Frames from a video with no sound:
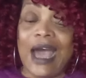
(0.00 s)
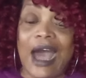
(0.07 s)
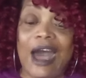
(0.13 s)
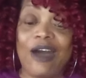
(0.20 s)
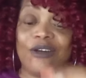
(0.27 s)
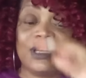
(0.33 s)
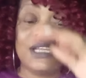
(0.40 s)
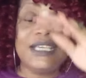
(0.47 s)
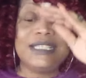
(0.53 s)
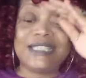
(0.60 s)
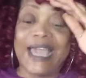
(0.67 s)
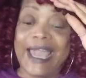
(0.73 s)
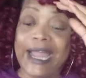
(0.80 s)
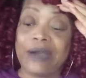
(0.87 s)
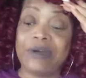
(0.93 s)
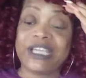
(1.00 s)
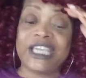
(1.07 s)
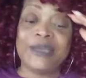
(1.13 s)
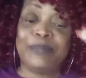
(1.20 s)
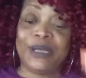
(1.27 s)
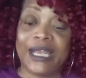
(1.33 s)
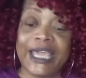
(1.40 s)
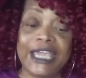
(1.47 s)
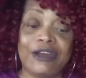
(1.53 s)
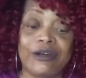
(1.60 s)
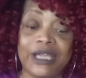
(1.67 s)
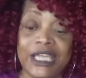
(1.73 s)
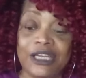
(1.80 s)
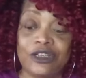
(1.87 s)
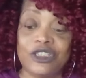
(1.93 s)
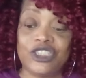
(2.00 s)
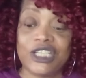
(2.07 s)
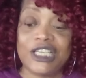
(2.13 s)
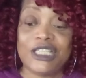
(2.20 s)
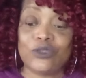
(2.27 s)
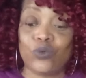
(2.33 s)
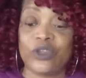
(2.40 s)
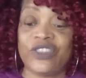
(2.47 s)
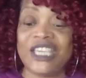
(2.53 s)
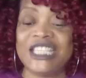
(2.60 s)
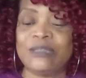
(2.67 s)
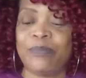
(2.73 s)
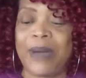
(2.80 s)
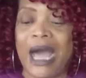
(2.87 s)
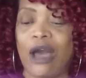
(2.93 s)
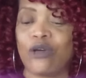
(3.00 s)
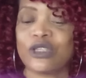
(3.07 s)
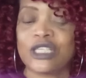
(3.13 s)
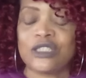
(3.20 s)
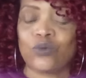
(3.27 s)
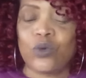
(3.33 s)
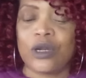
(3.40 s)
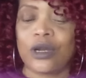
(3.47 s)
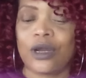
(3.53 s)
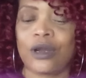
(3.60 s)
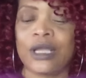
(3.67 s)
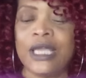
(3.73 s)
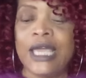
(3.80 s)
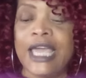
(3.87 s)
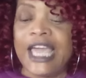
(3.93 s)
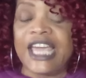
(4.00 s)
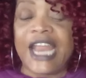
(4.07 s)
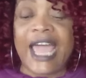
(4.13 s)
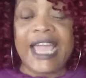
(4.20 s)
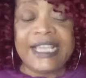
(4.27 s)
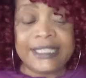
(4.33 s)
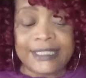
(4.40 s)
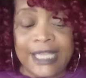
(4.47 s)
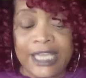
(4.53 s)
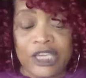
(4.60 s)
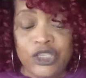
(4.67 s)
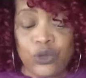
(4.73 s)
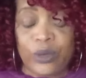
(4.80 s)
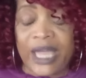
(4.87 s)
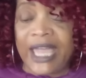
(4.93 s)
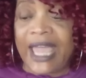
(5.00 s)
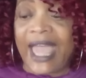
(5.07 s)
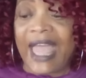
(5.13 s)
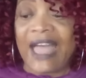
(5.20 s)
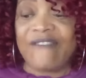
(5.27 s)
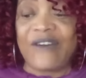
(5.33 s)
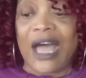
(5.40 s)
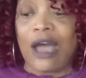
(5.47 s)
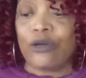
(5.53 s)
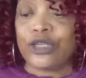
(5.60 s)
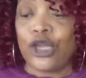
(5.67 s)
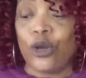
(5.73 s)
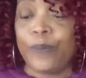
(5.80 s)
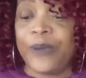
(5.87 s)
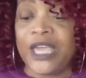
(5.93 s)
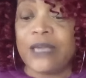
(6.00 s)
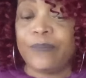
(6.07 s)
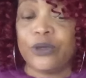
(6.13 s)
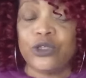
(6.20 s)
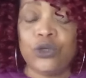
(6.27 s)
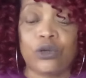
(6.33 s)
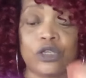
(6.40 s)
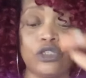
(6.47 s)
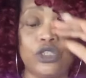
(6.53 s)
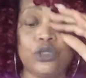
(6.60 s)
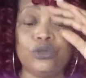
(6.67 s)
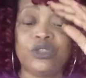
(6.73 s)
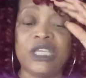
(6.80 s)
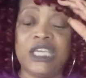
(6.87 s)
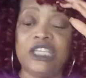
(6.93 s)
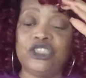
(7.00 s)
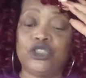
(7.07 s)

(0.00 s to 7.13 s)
all these arrogant player energies with these bosses were, and I ain't saying you can't have all your people, you could do things